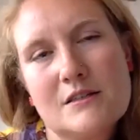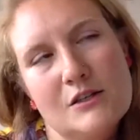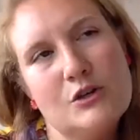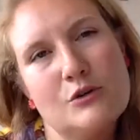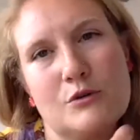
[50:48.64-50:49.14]

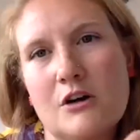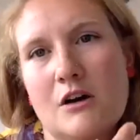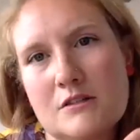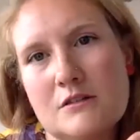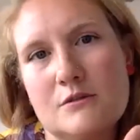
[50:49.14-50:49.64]
you could
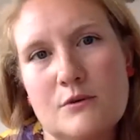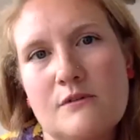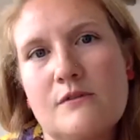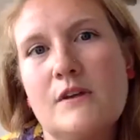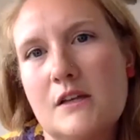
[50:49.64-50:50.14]
also sort
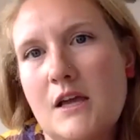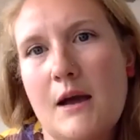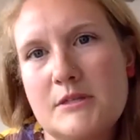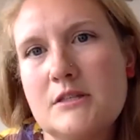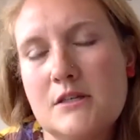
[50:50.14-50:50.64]
of
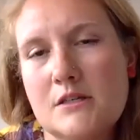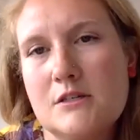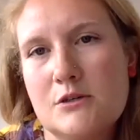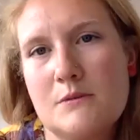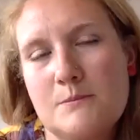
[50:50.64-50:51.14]
encapsulate in
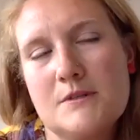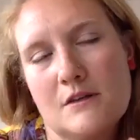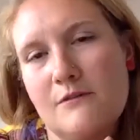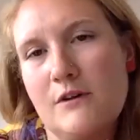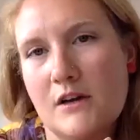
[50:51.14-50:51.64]
terms
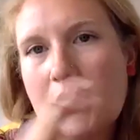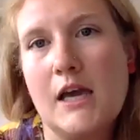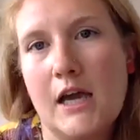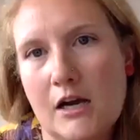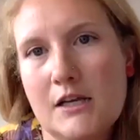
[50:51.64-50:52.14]
of a
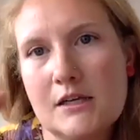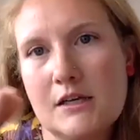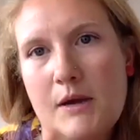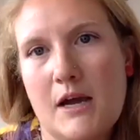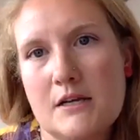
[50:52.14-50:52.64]
carrying
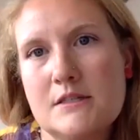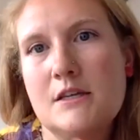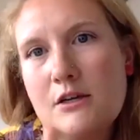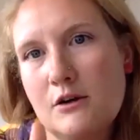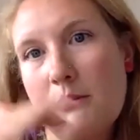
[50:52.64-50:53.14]

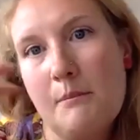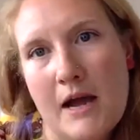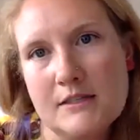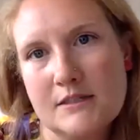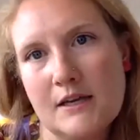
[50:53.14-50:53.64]
capacity or a
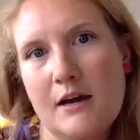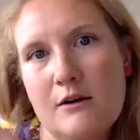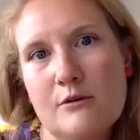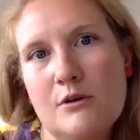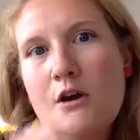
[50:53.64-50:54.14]
maxing
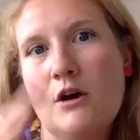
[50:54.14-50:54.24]
out